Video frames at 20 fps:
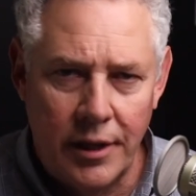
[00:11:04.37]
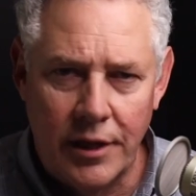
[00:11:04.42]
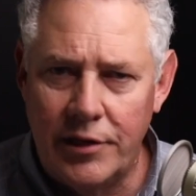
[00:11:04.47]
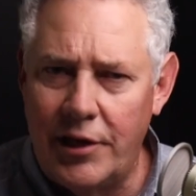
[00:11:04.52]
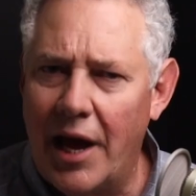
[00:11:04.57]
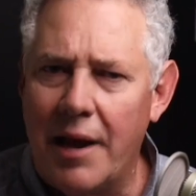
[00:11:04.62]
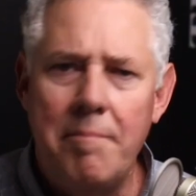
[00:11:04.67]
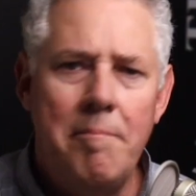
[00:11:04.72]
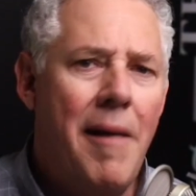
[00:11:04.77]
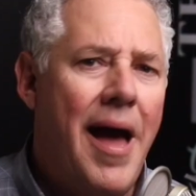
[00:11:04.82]

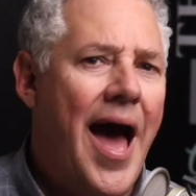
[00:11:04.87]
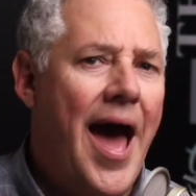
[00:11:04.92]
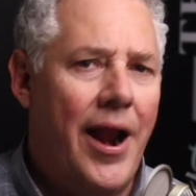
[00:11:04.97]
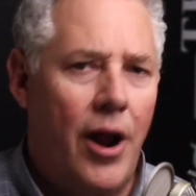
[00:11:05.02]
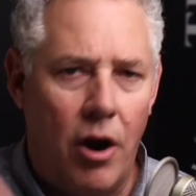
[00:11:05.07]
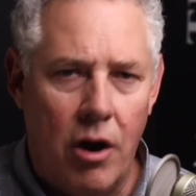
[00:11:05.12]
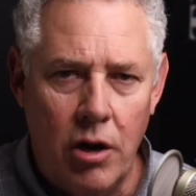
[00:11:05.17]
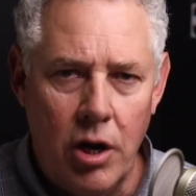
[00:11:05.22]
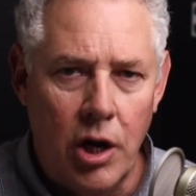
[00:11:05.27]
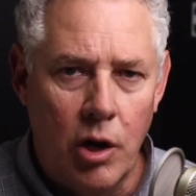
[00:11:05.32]
Doesn't
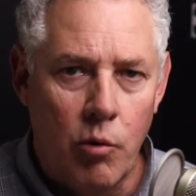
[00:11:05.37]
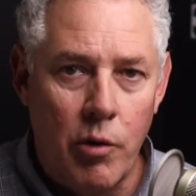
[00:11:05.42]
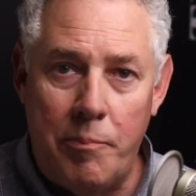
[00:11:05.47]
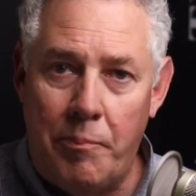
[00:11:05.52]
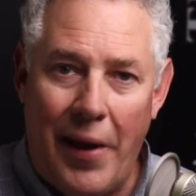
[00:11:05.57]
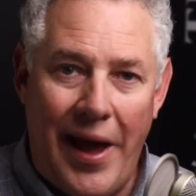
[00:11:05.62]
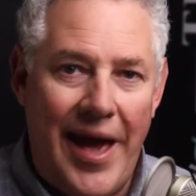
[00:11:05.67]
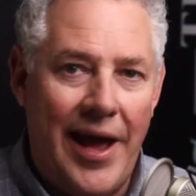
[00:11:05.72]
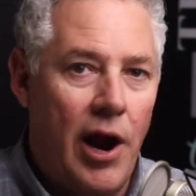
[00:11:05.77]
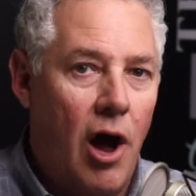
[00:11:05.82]
matter. We're
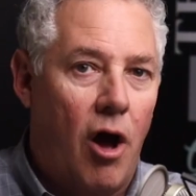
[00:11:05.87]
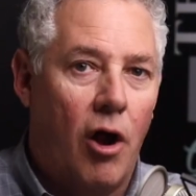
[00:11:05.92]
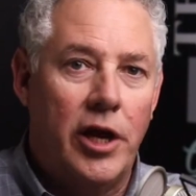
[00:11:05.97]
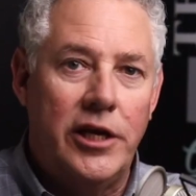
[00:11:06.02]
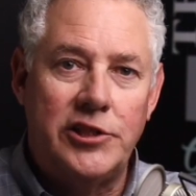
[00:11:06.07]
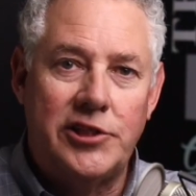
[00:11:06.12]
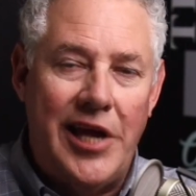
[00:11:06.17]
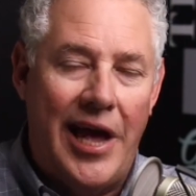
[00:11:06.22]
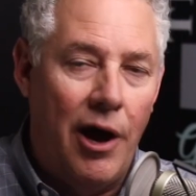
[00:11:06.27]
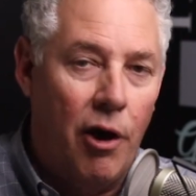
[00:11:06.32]
paying all
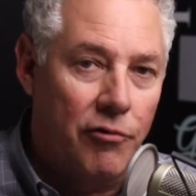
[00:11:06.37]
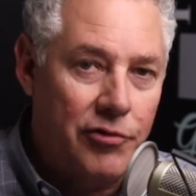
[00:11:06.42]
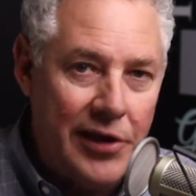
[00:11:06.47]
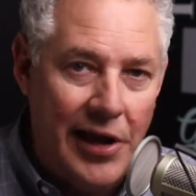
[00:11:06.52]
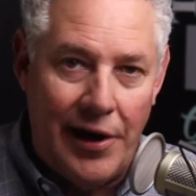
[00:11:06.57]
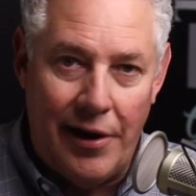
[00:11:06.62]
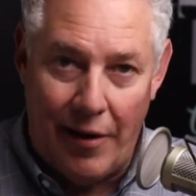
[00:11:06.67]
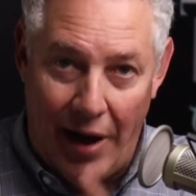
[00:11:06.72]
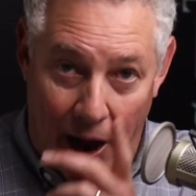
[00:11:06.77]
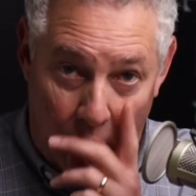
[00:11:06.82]
this health
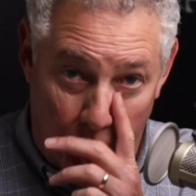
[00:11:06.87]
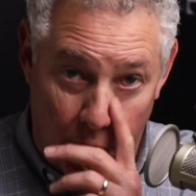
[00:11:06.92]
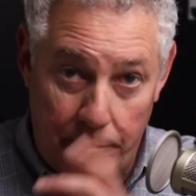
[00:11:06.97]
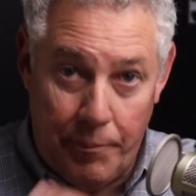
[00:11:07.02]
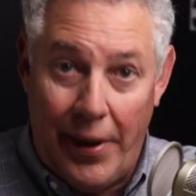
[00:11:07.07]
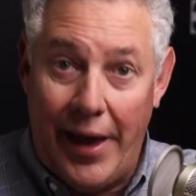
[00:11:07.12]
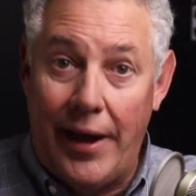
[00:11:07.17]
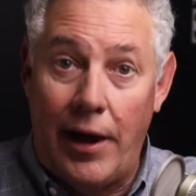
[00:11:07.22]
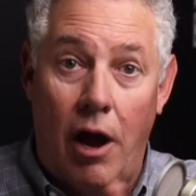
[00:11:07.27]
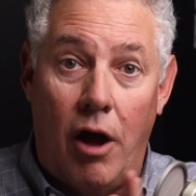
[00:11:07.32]
care out. We're
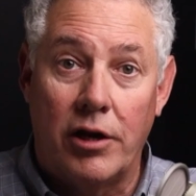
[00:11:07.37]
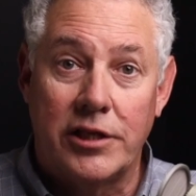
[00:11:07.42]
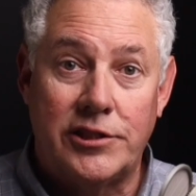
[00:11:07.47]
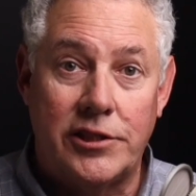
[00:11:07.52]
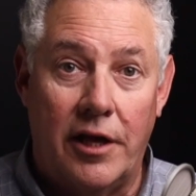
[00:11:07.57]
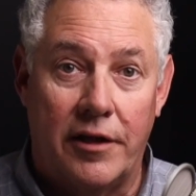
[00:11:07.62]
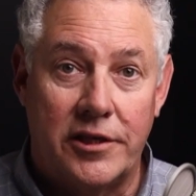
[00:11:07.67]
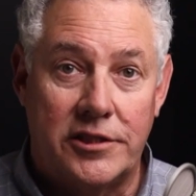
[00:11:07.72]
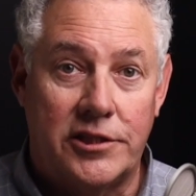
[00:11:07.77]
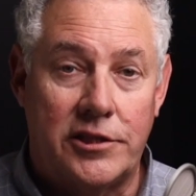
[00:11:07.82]
paying all this
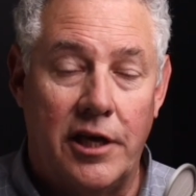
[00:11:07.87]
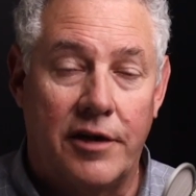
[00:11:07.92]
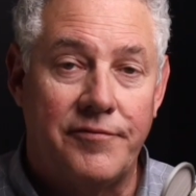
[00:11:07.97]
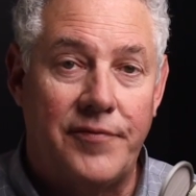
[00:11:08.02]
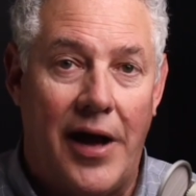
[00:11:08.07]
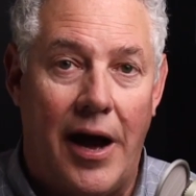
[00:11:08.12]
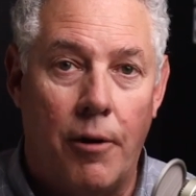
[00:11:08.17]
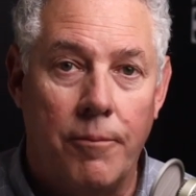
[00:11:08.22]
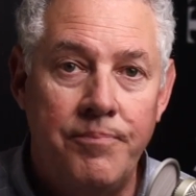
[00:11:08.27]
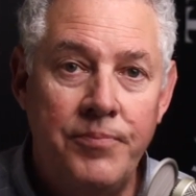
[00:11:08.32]
other stuff
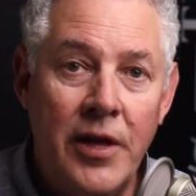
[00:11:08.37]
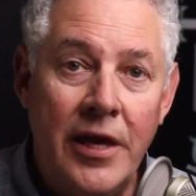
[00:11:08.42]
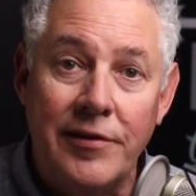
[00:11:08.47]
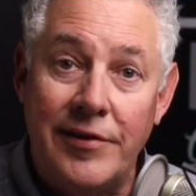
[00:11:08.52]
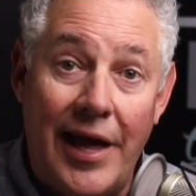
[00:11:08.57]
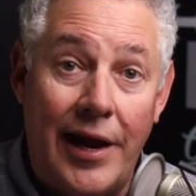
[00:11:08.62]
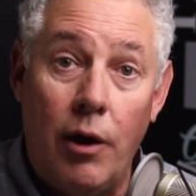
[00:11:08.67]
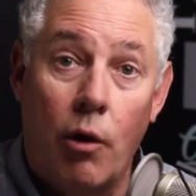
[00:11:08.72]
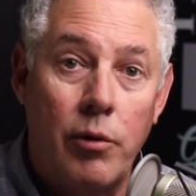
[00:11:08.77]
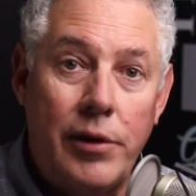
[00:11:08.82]
out.
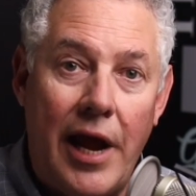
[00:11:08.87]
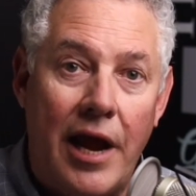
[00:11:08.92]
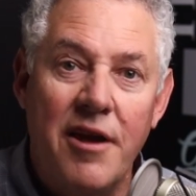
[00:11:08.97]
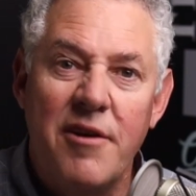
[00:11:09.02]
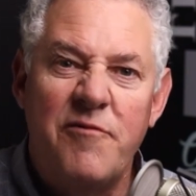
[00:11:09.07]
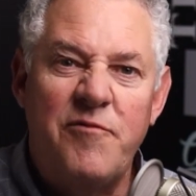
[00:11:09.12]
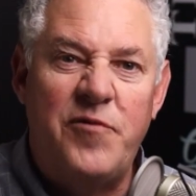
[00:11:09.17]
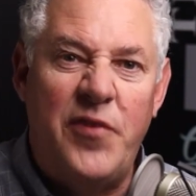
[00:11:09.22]
They don't care.